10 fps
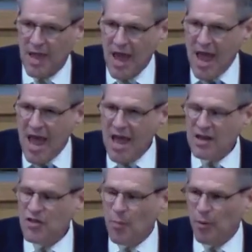And in
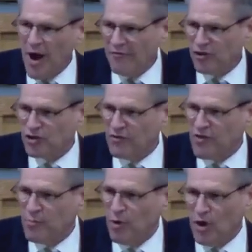the preface of the
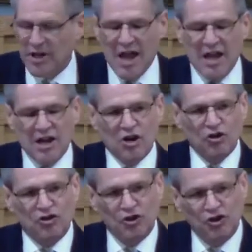book, here's
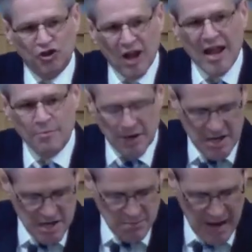the statement
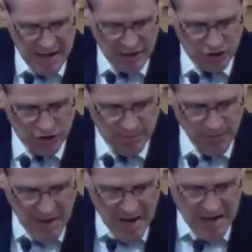he makes.
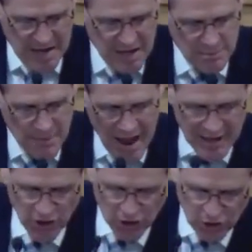In my
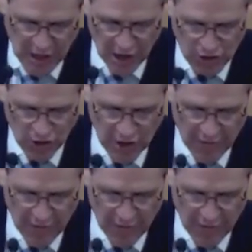discussion of